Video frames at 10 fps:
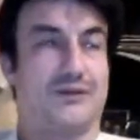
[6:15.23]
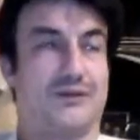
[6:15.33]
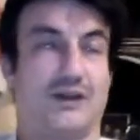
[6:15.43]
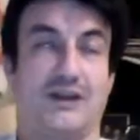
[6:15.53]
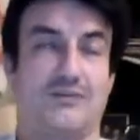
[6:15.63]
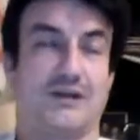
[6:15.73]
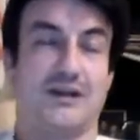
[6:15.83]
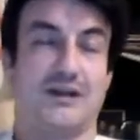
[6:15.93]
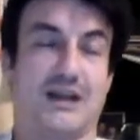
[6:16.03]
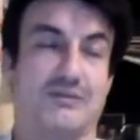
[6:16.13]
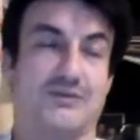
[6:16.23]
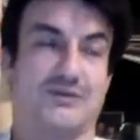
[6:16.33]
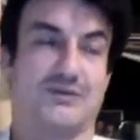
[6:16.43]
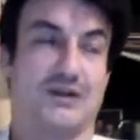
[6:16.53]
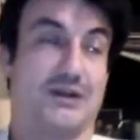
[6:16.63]
or I guess my damage
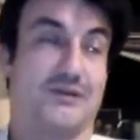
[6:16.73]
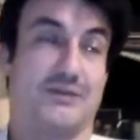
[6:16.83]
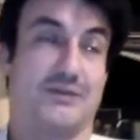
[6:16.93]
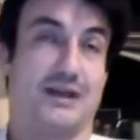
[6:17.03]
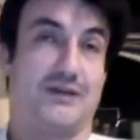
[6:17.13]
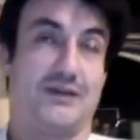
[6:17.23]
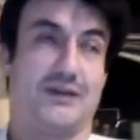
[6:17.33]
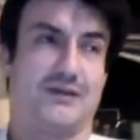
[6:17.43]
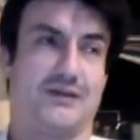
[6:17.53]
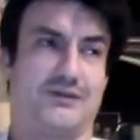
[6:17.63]
was not as bad as theirs.